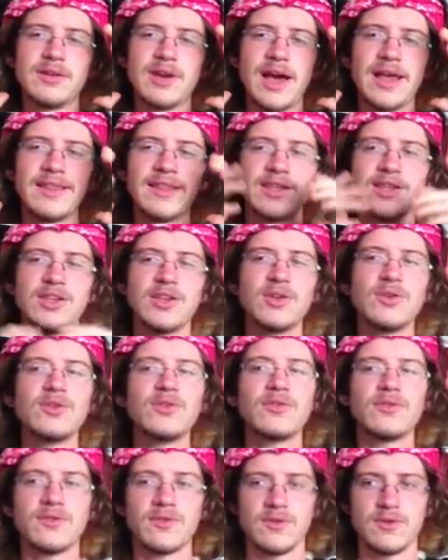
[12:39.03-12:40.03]
I think,
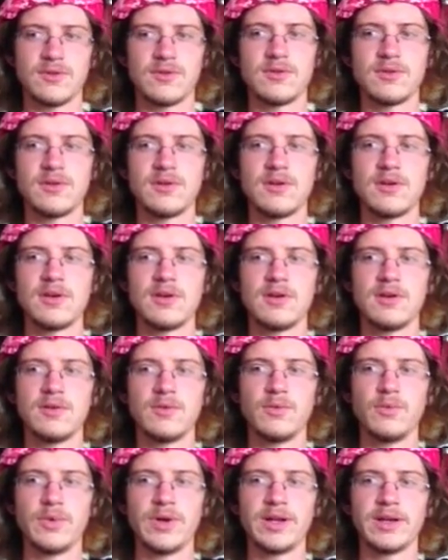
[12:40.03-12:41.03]
useful
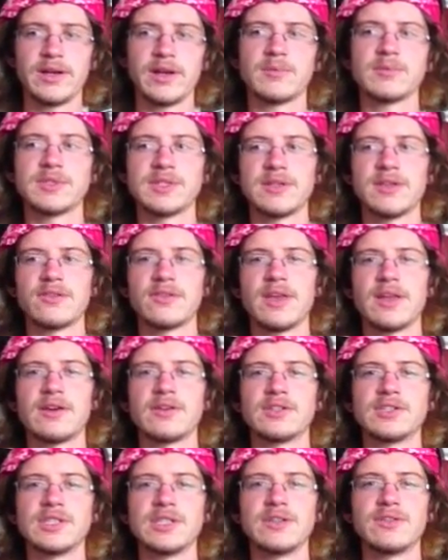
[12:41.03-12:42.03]
when it comes to this
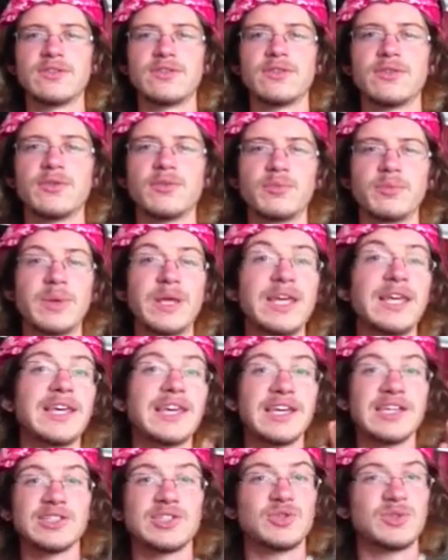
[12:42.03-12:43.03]
energy to
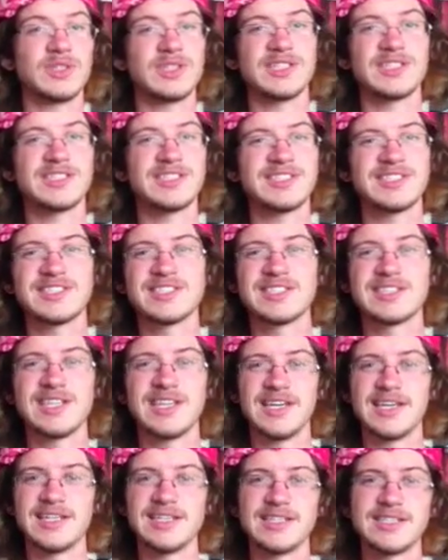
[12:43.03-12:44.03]
pique interests
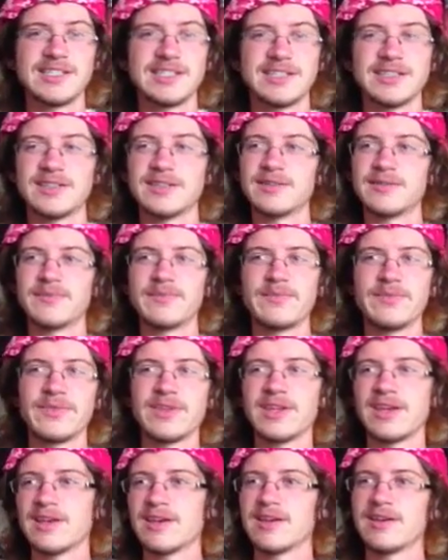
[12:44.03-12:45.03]
and to
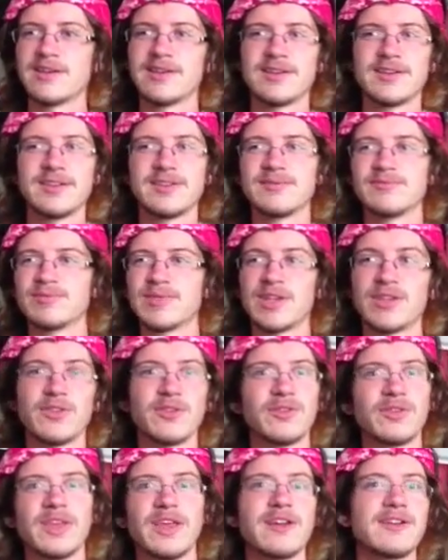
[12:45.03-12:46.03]
get
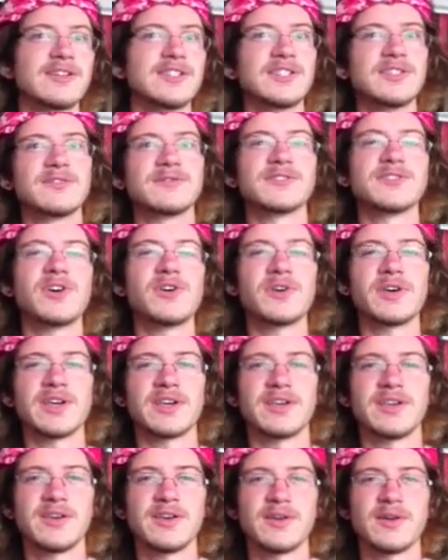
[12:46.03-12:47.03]
those energies flowing,
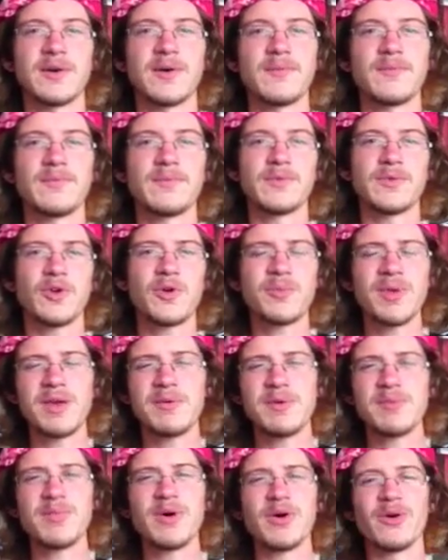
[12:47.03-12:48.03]
you know, or
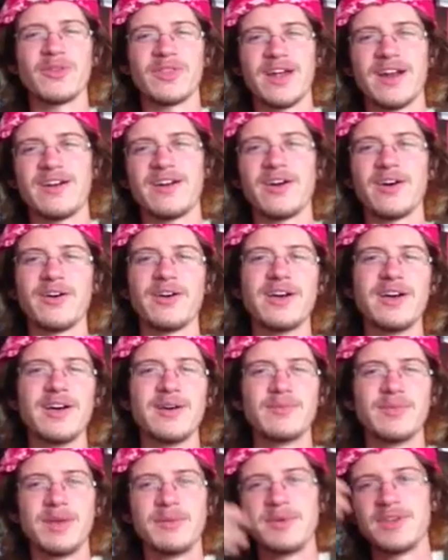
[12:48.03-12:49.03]
maybe both. I don't know.
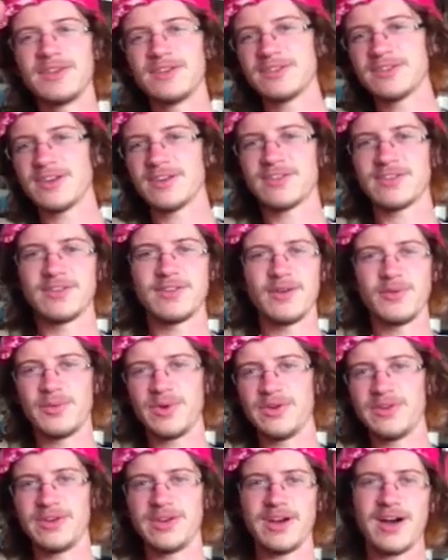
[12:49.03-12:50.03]
Maybe discuss an, a
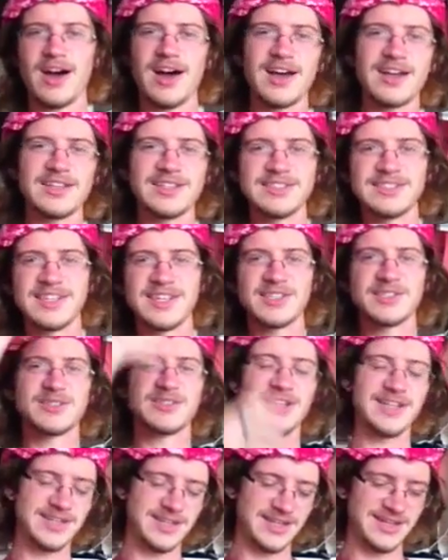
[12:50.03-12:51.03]
really hot
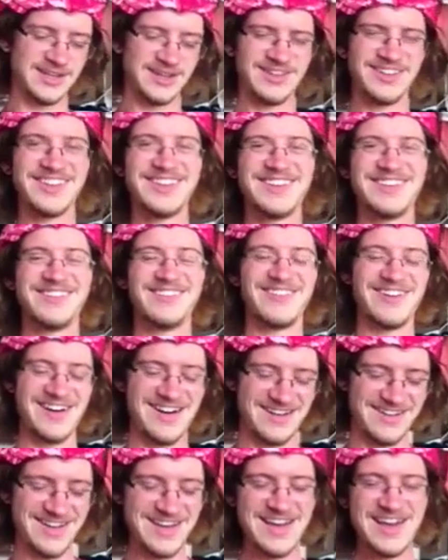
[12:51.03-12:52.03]
sexual idea
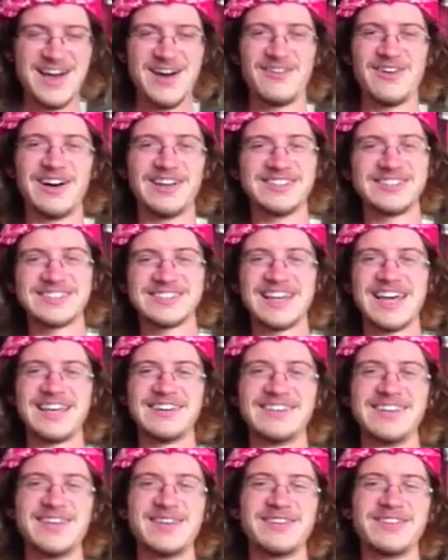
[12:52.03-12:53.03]
while while
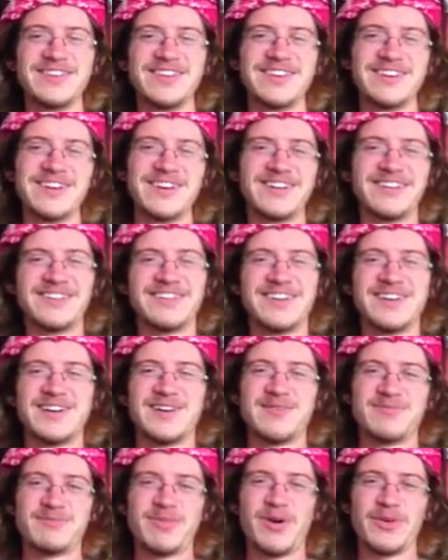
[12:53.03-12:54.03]
slightly, you know,
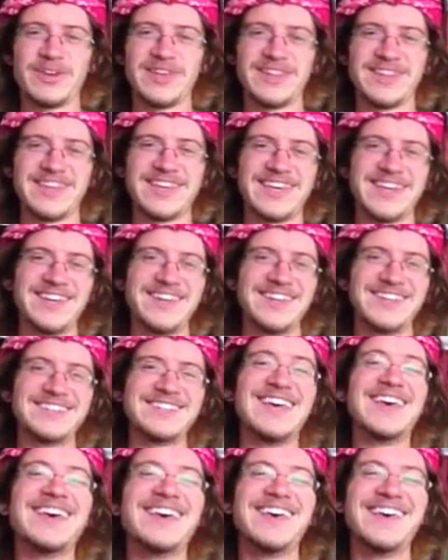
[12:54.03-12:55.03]
poking the
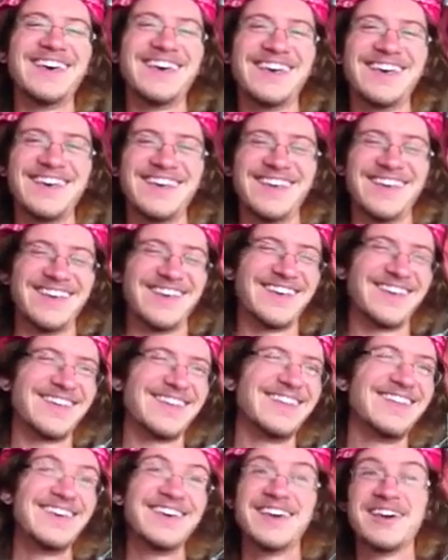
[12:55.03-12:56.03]
kidneys.
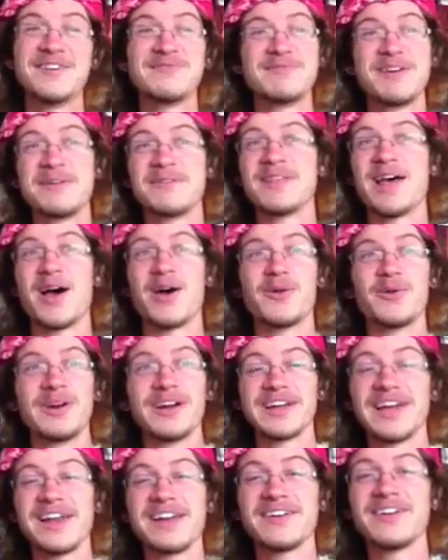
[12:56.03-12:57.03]
Maybe that would
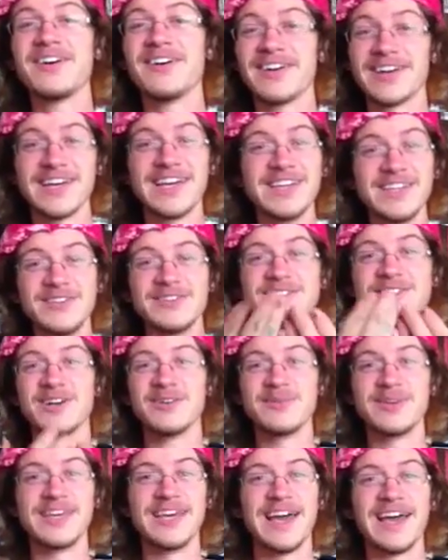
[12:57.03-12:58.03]
work. I don't know. Again, you
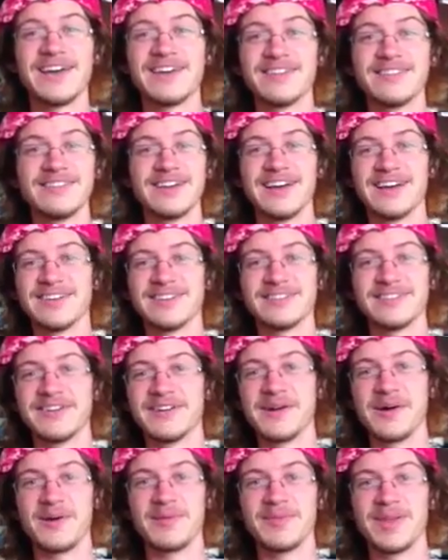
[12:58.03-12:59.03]
tell me. I, I don't
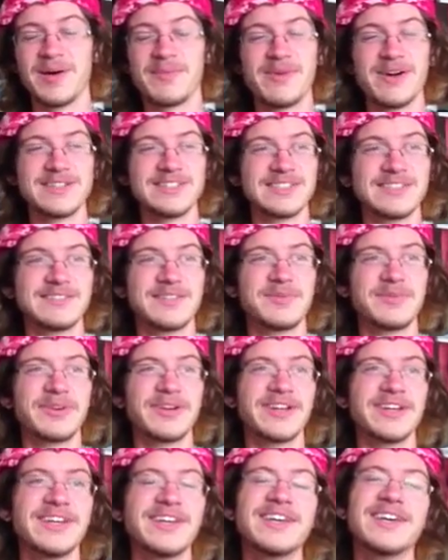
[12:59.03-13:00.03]
know. I'm not Mars and
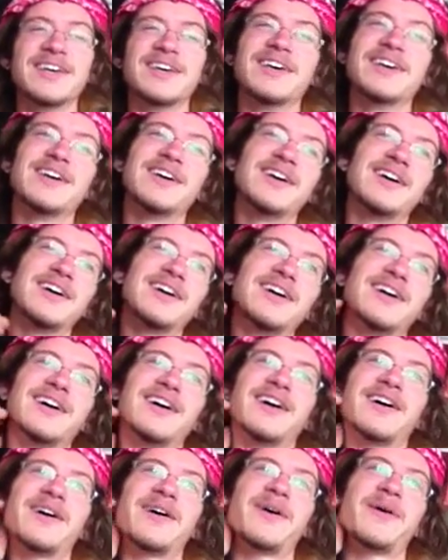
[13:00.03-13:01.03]
Libra.
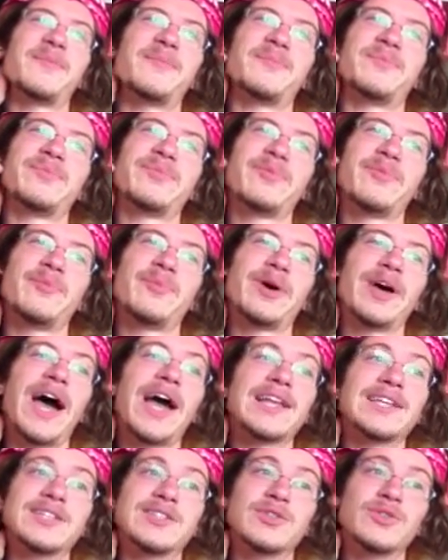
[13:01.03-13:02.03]
Um, but
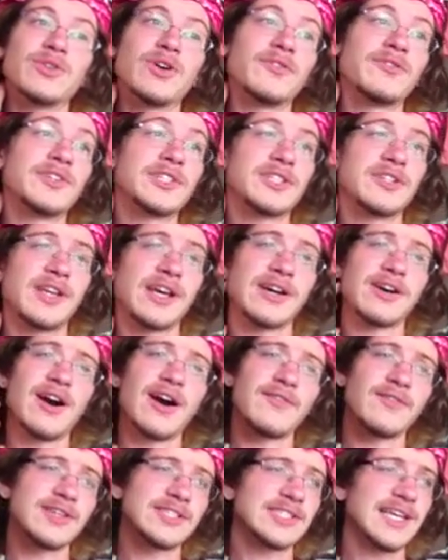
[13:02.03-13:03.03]
I do know for sure that
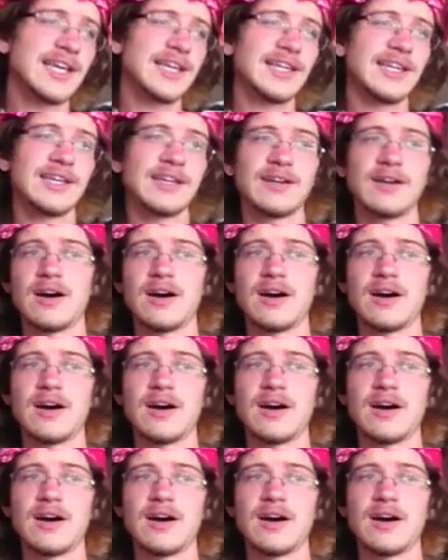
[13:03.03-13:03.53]
conversating,